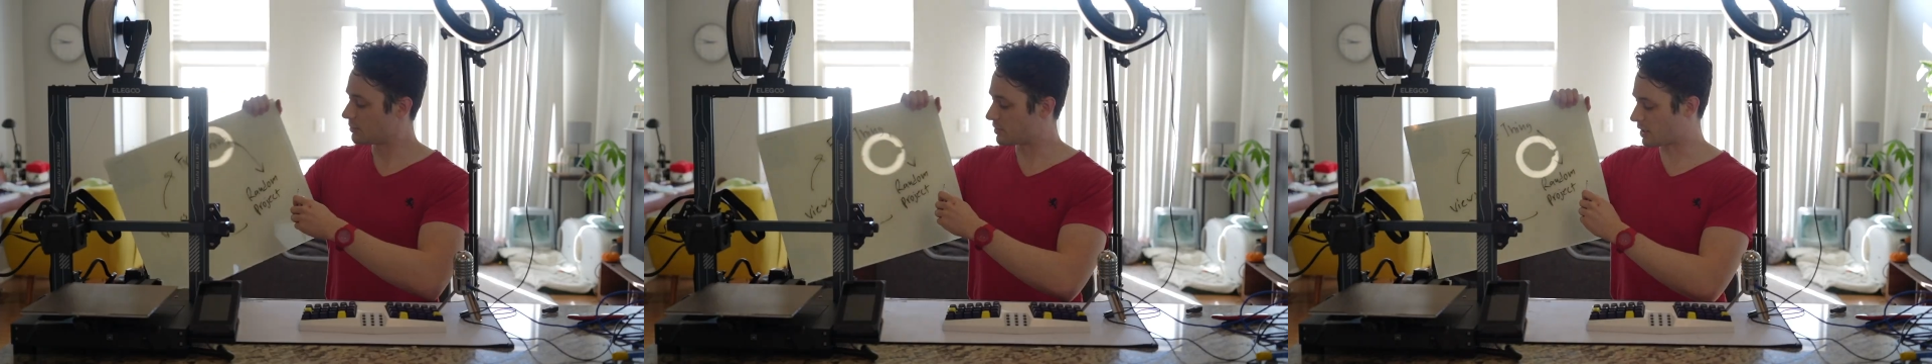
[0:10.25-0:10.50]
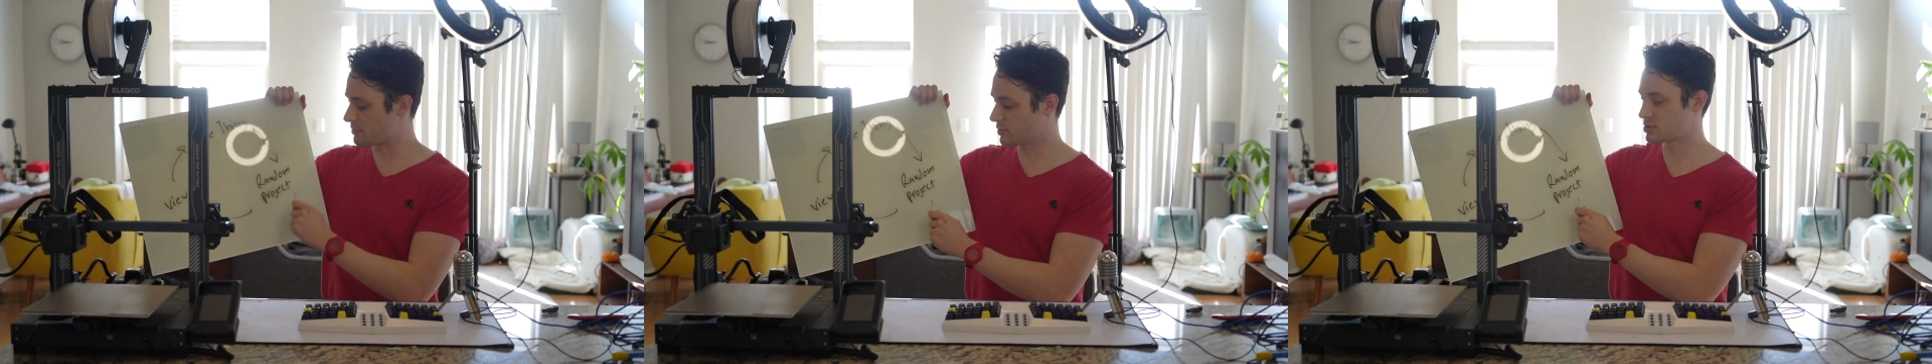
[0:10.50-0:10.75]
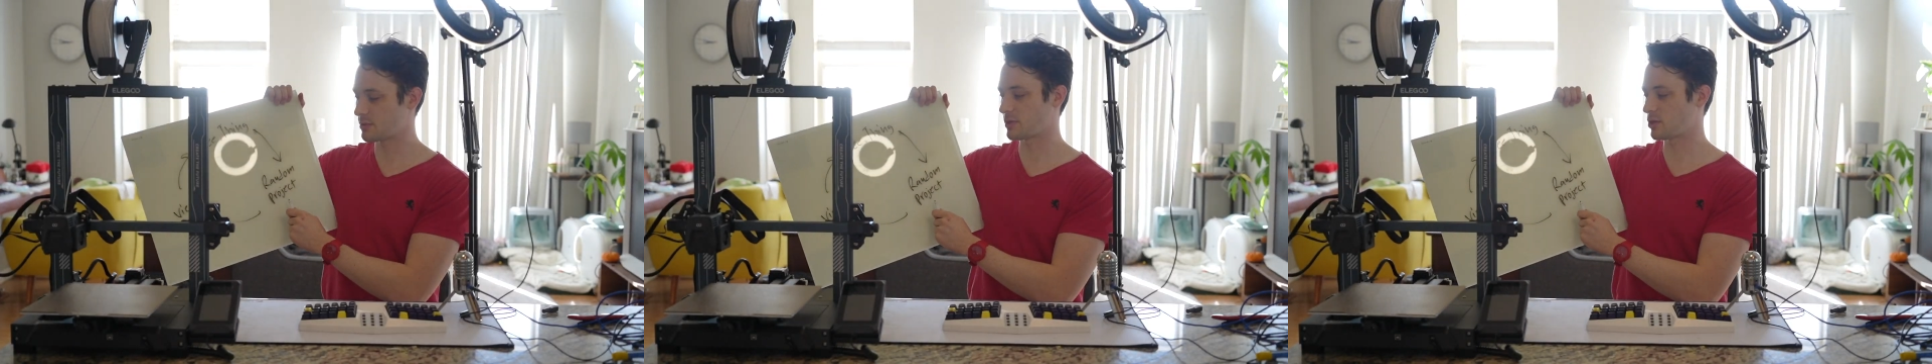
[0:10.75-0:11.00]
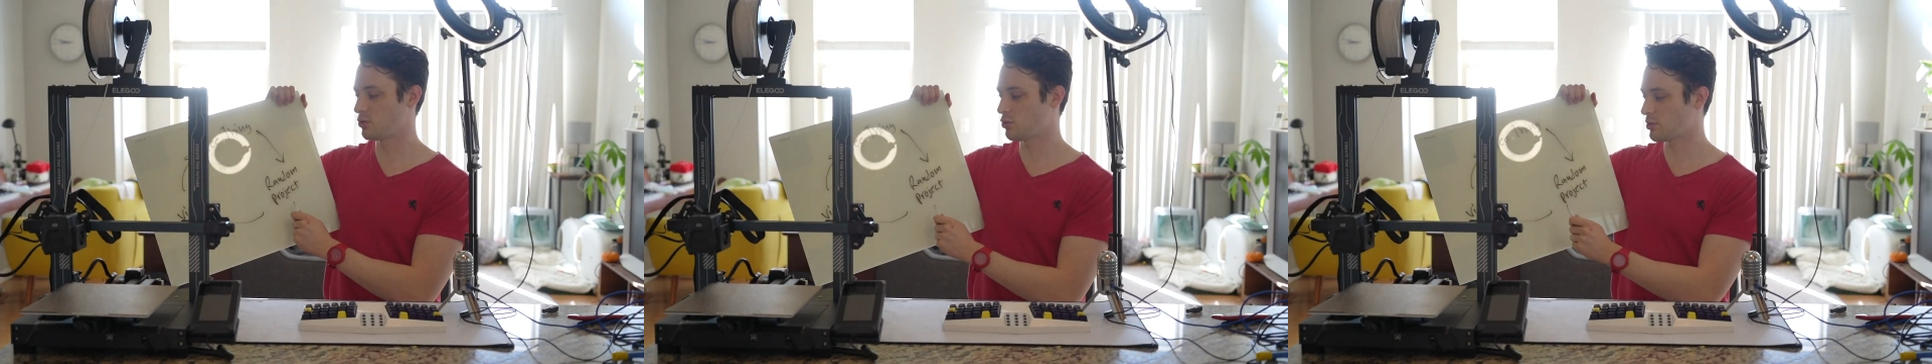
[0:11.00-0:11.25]
but I build
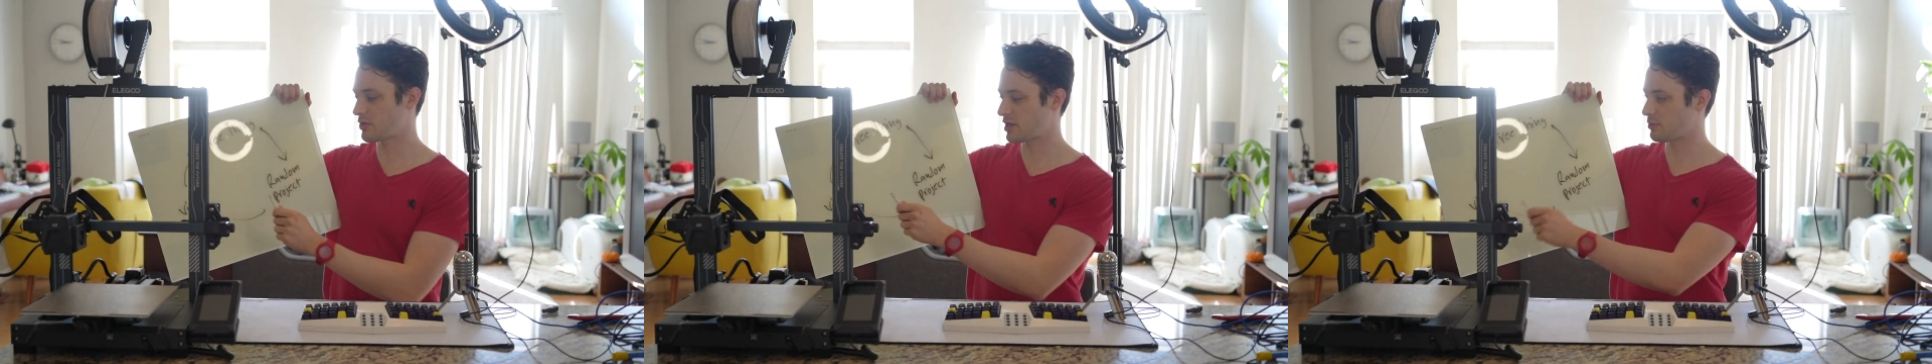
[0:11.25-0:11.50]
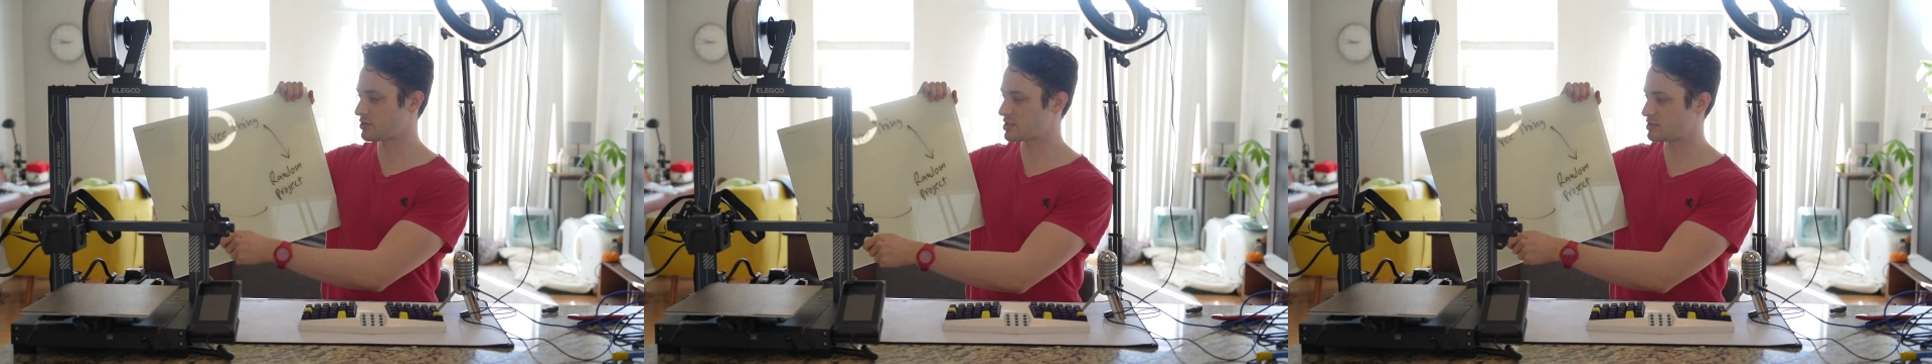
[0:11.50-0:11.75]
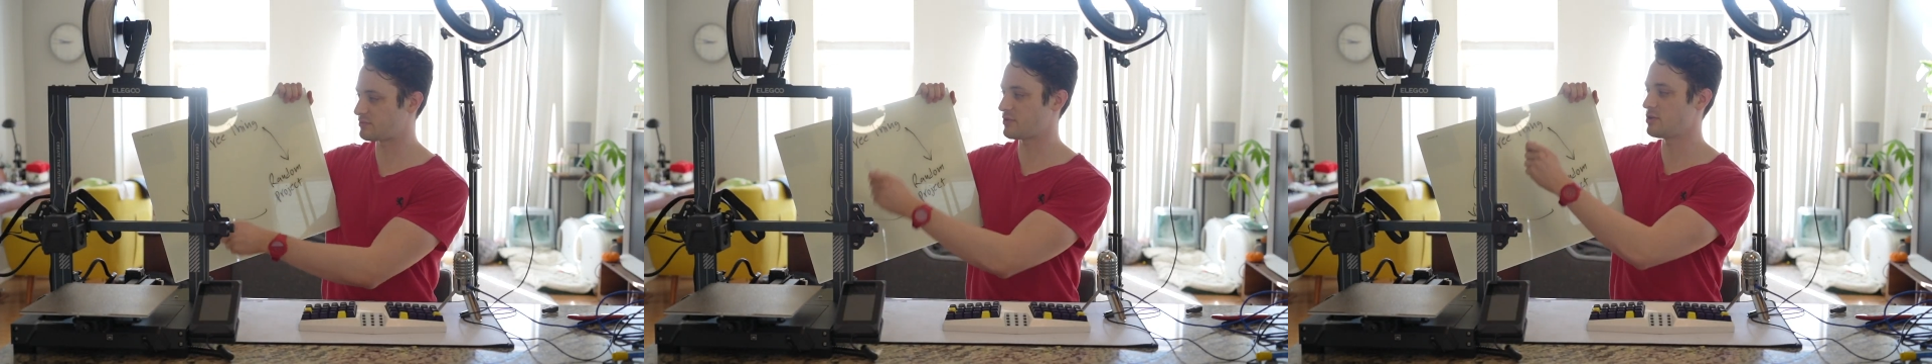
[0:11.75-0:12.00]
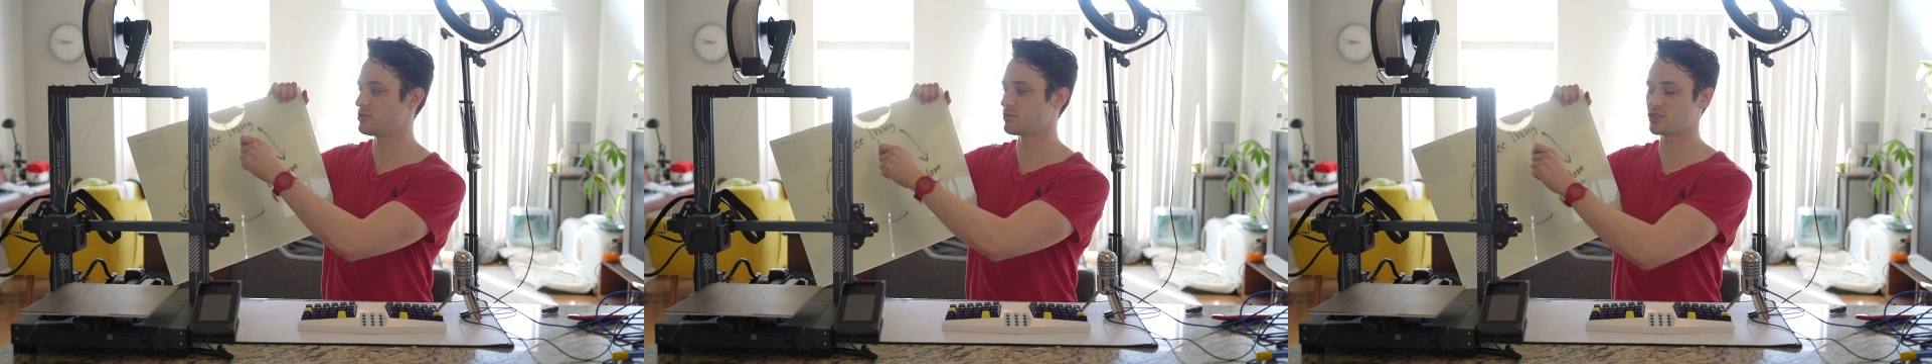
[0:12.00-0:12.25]
something cool with it, which gets
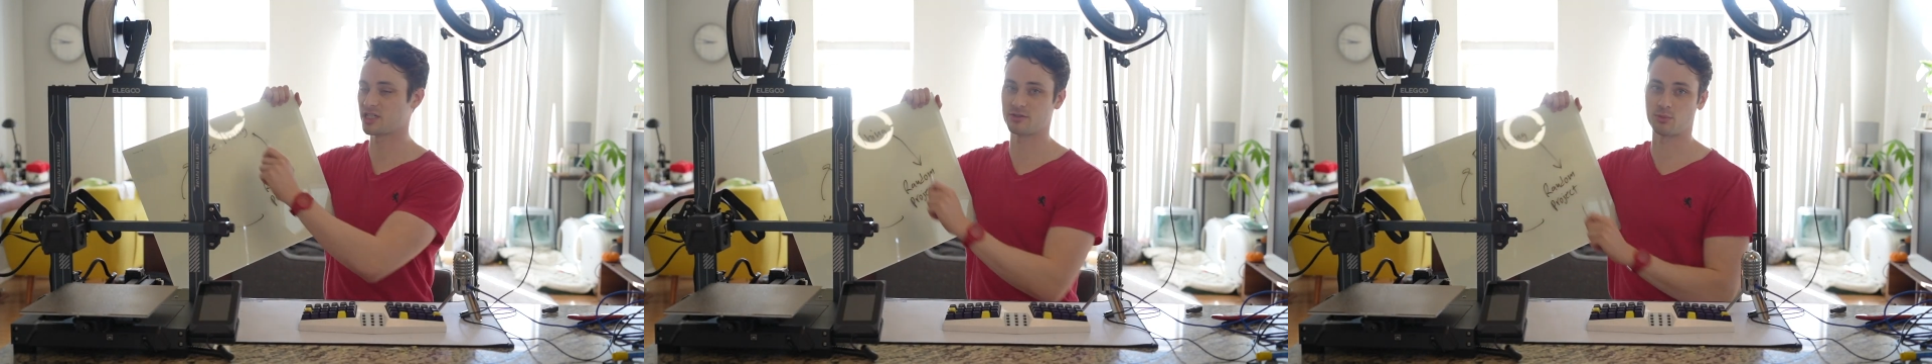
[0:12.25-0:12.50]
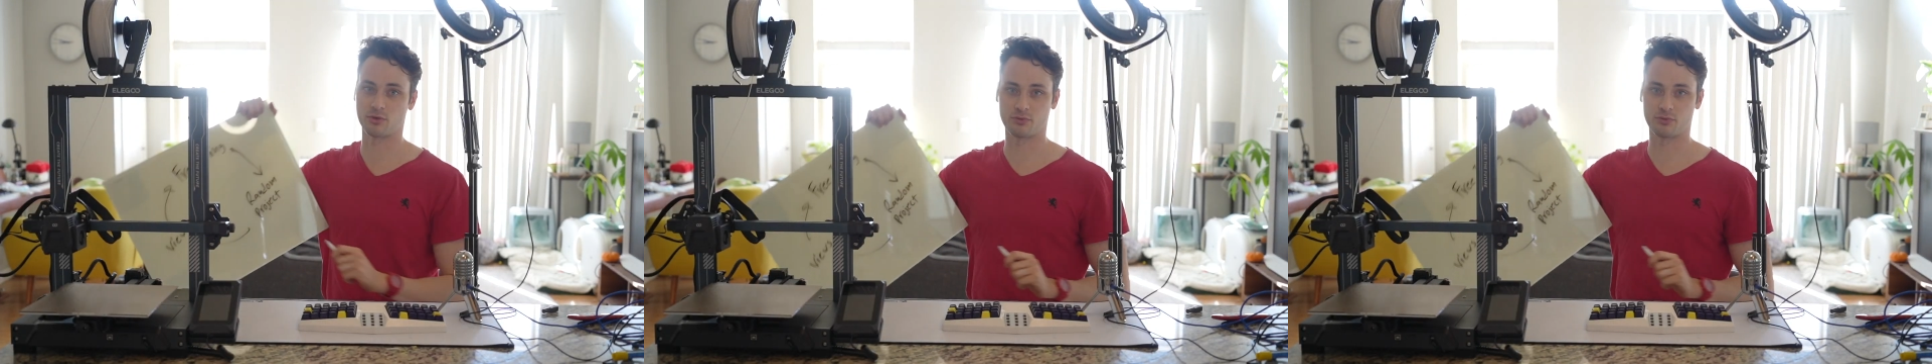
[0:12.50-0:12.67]
views, which gets more